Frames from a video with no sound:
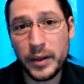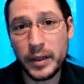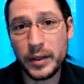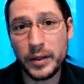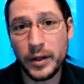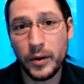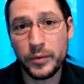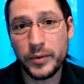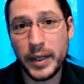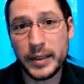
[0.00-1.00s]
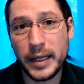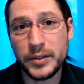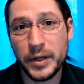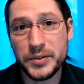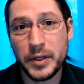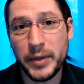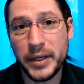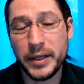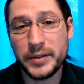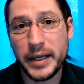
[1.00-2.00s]
you know, that dog is going to make
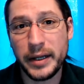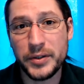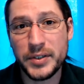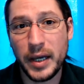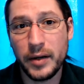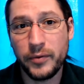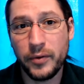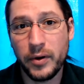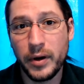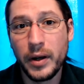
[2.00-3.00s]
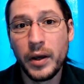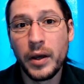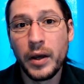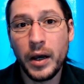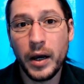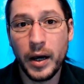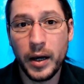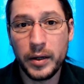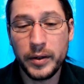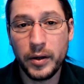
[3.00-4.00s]
you take it outside for,
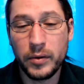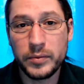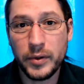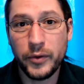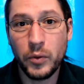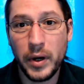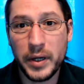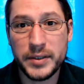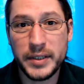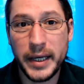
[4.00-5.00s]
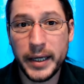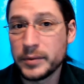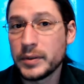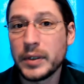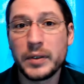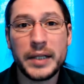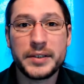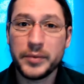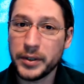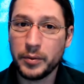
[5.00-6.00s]
you know, a few walks a day. That's
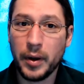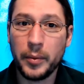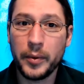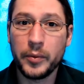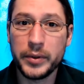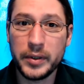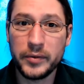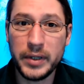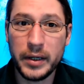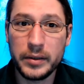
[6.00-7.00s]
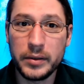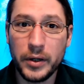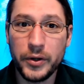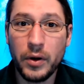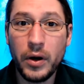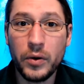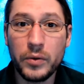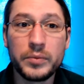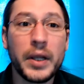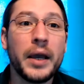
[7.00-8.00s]
something you probably wouldn't have done on your
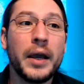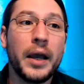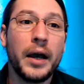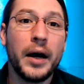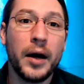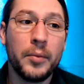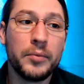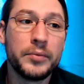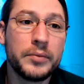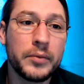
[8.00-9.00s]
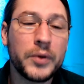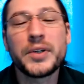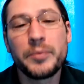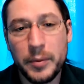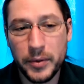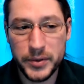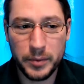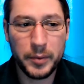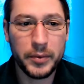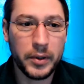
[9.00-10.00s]
own. Well, some
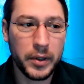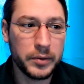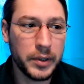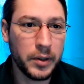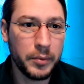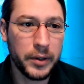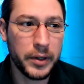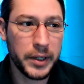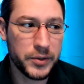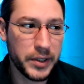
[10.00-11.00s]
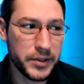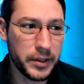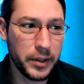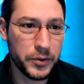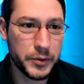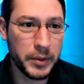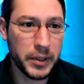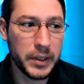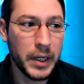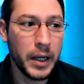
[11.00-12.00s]
people are, you know, better at exercise than others,
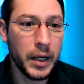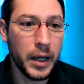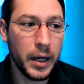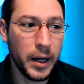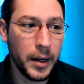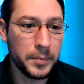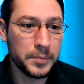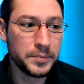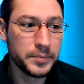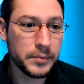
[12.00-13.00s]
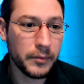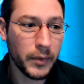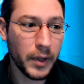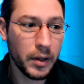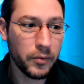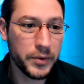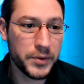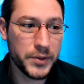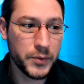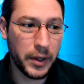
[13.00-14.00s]
but for
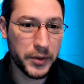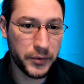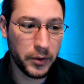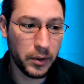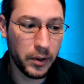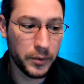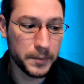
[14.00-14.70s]
instance, when I was furloughed,